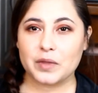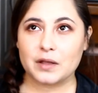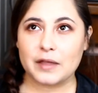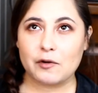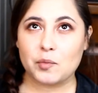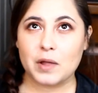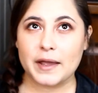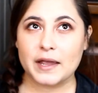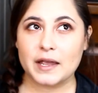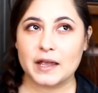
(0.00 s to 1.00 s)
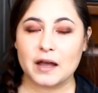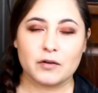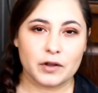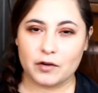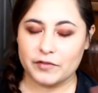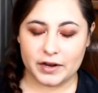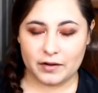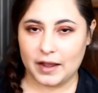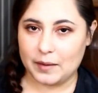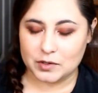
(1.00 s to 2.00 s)
They were playing, I don't know, a video
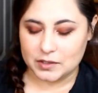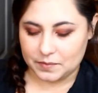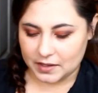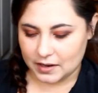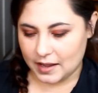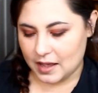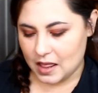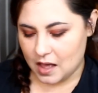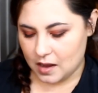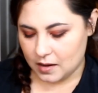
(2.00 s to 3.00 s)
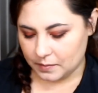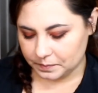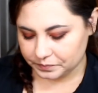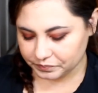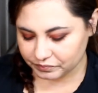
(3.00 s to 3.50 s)
game or something, and